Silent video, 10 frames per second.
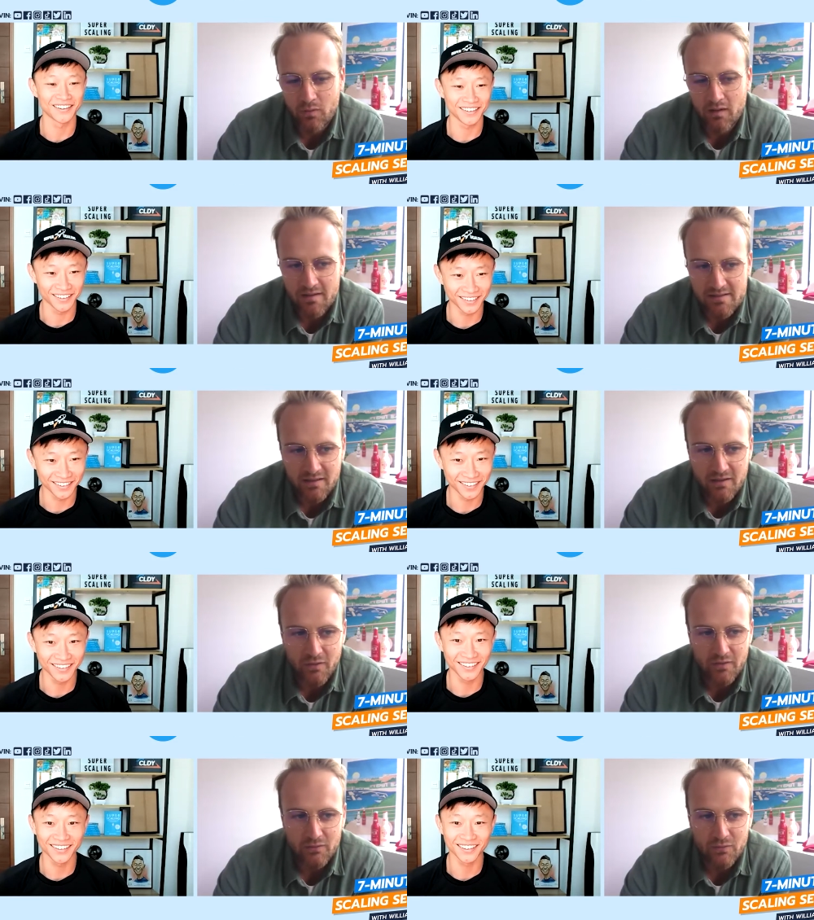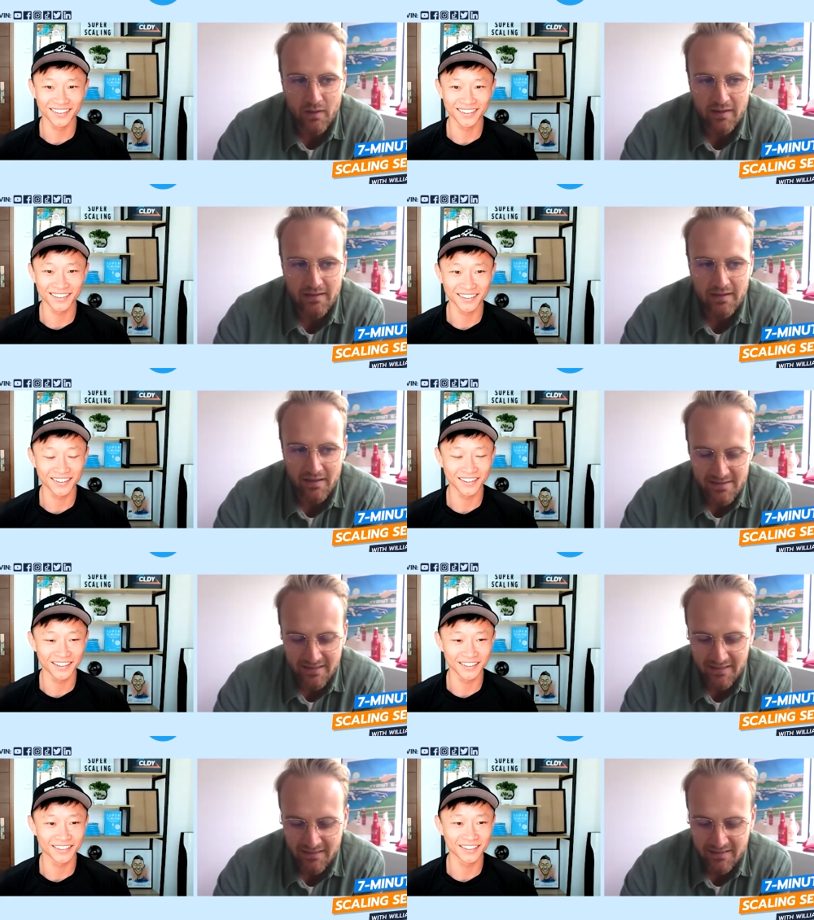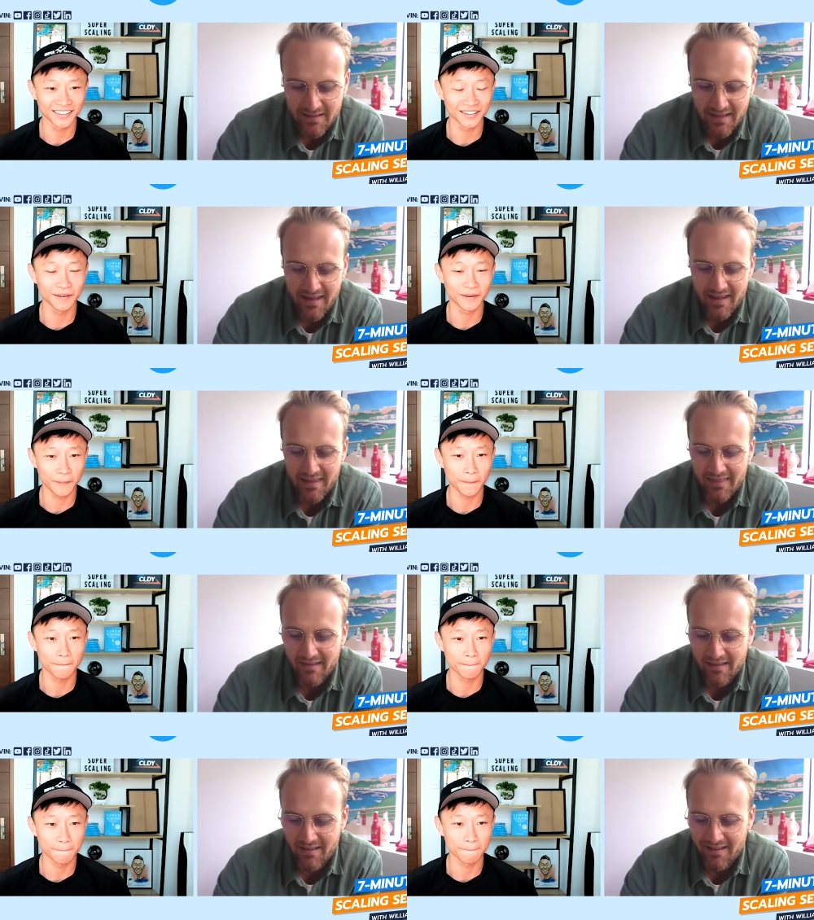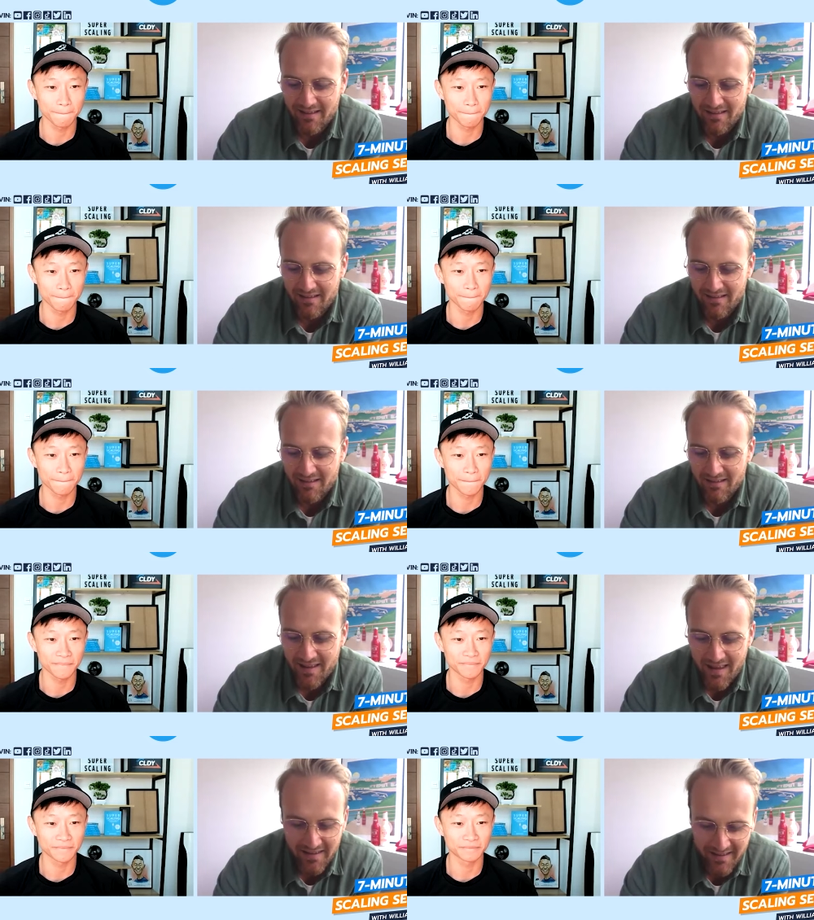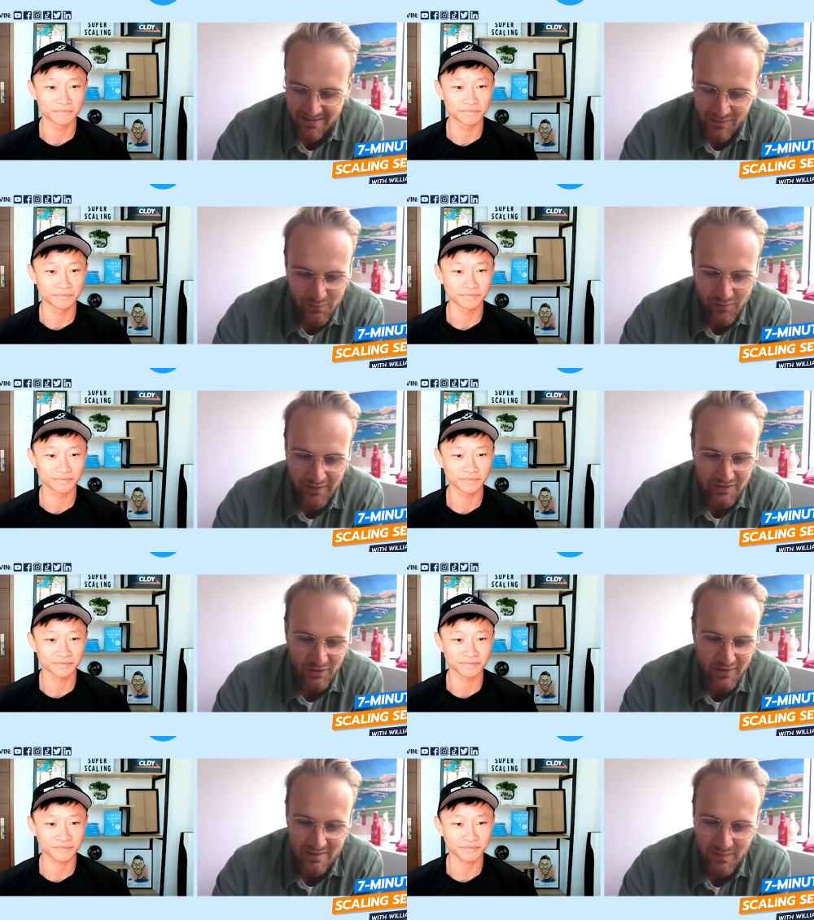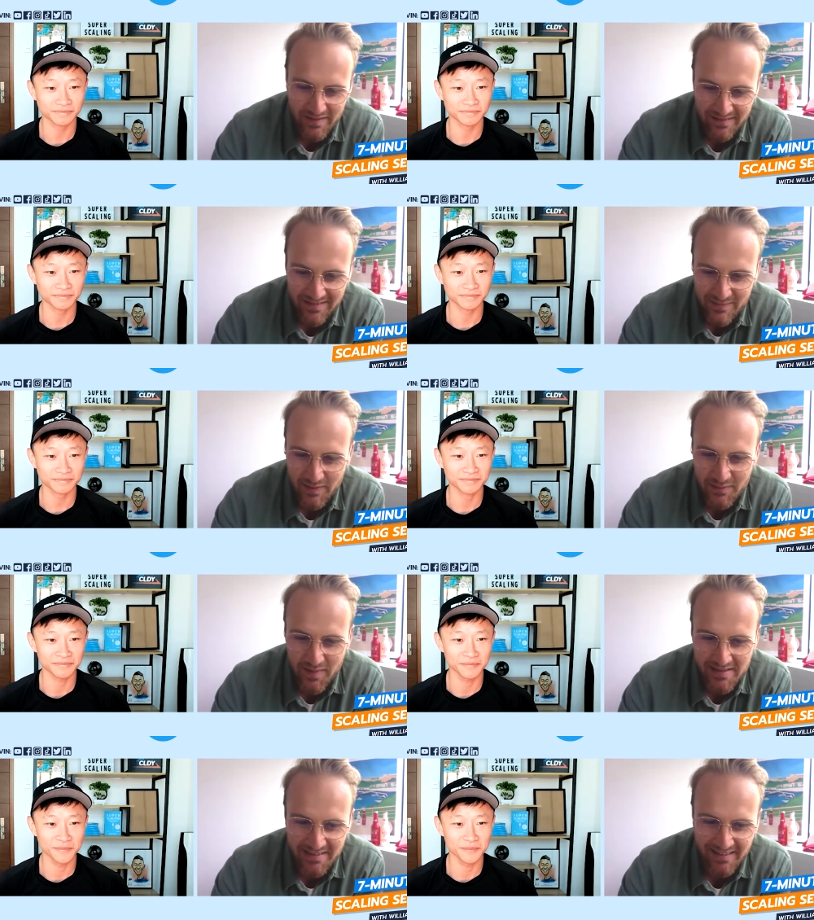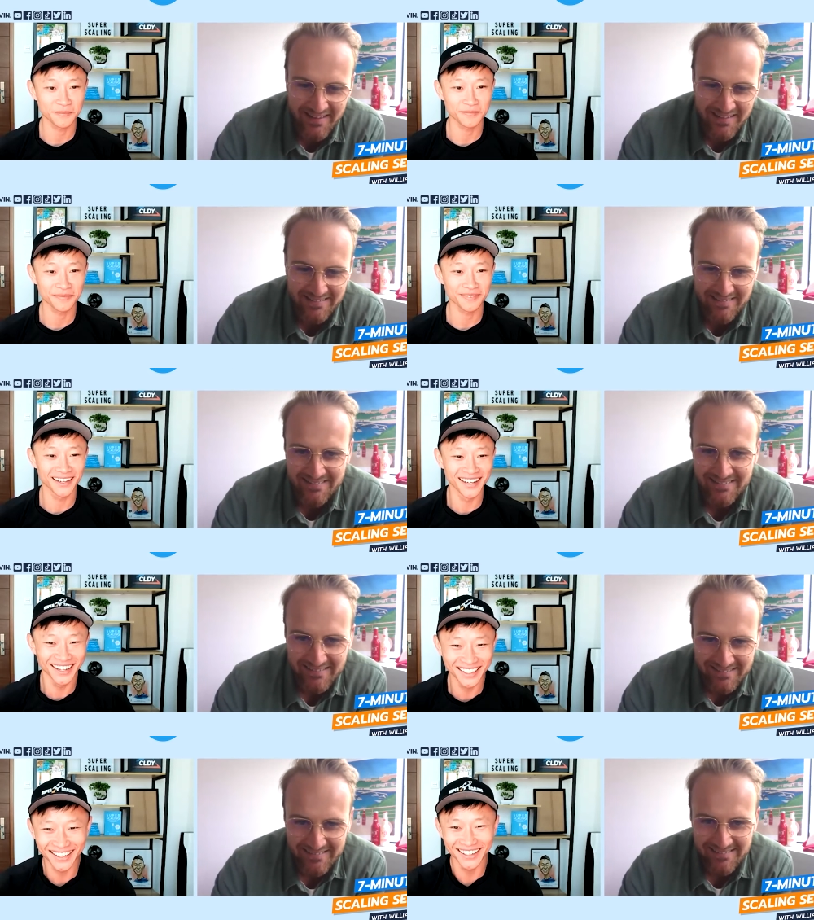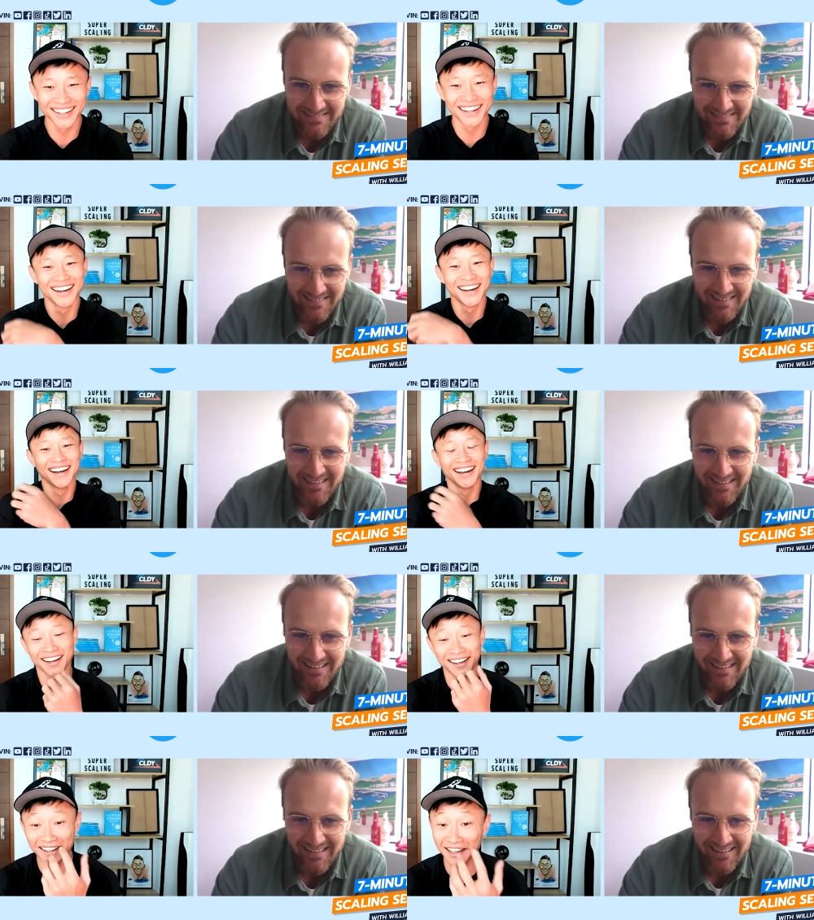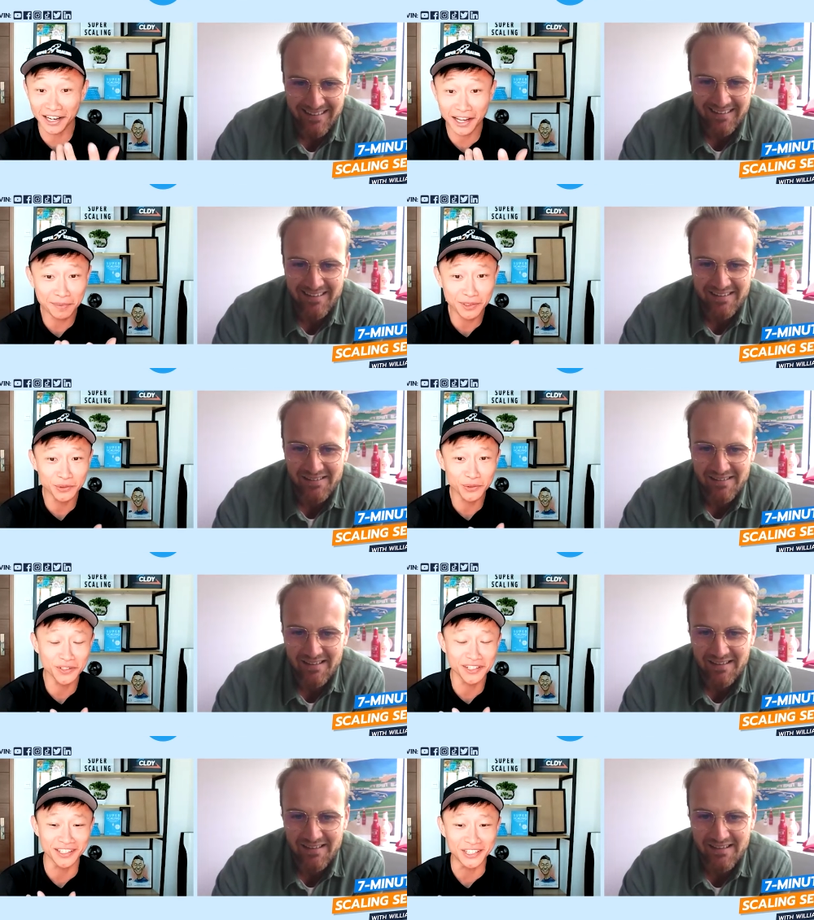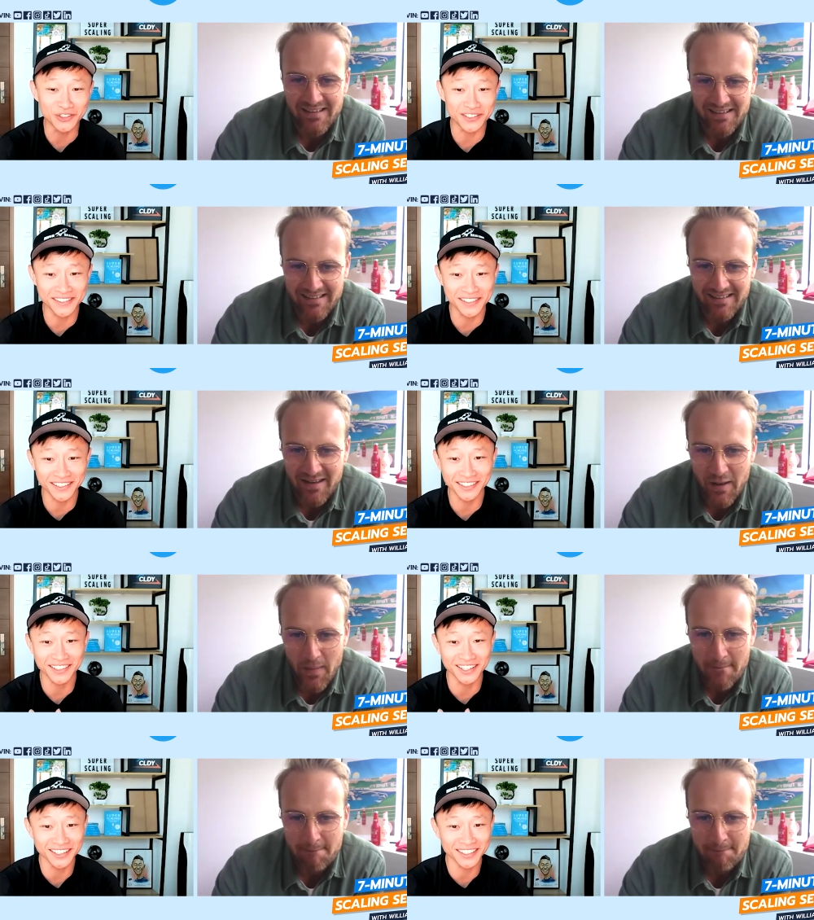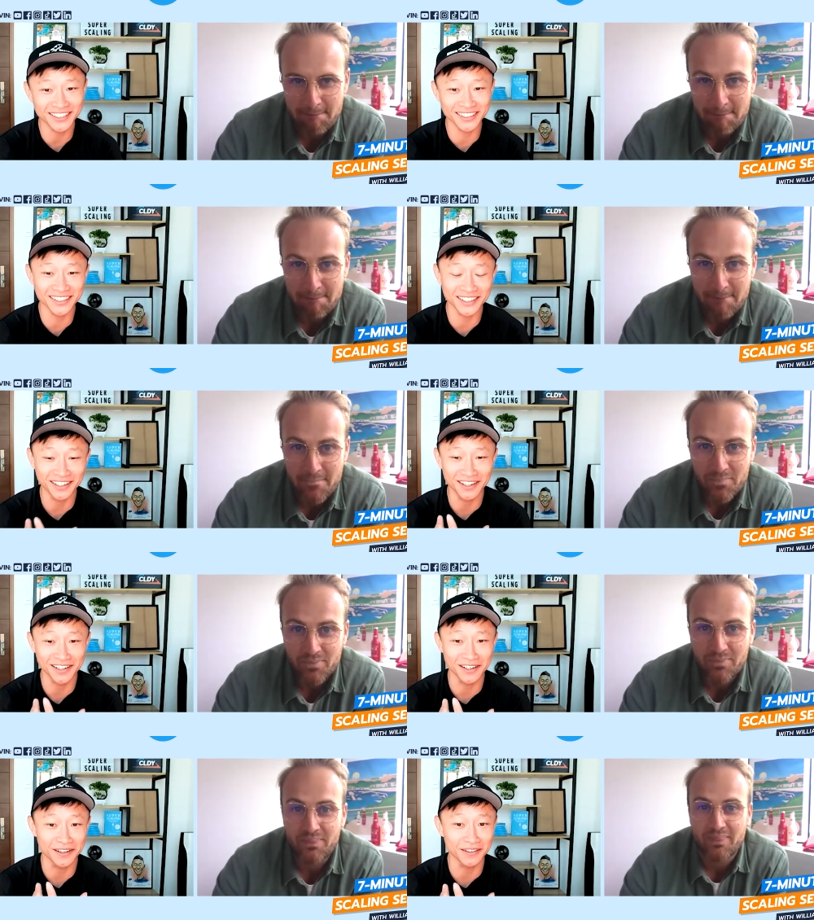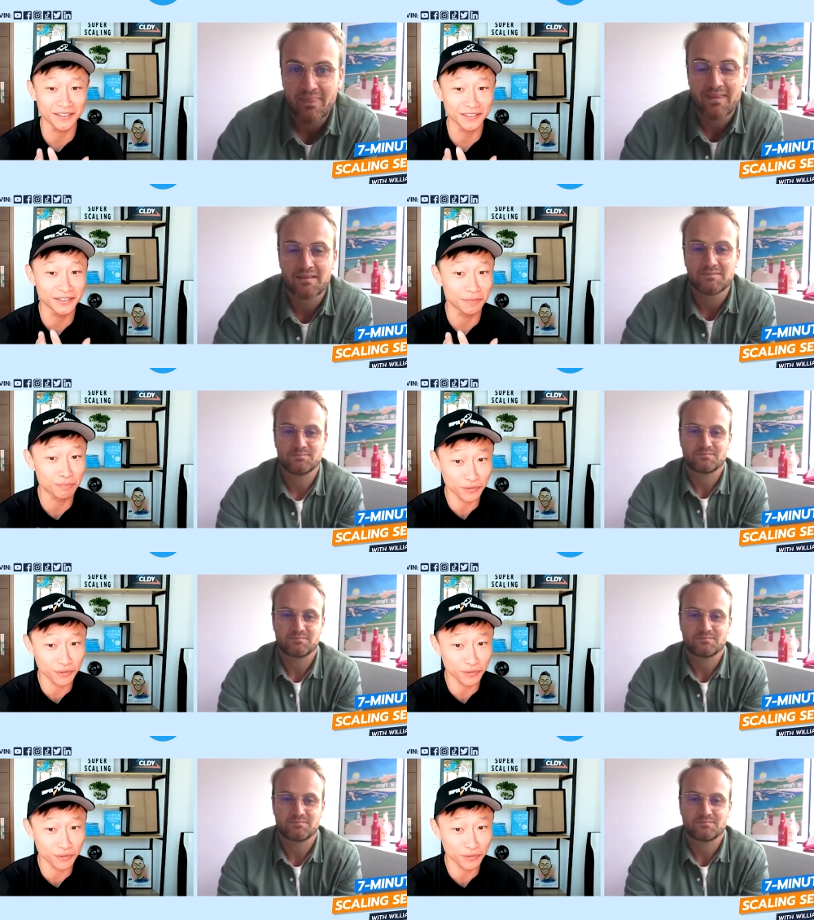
Speaker 1: three years ago in twenty nineteen, and uh, yeah, and then so far the journey has been been amazing.
Speaker 2: Yeah. Uh, and I happen to know an interesting nugget. Uh, the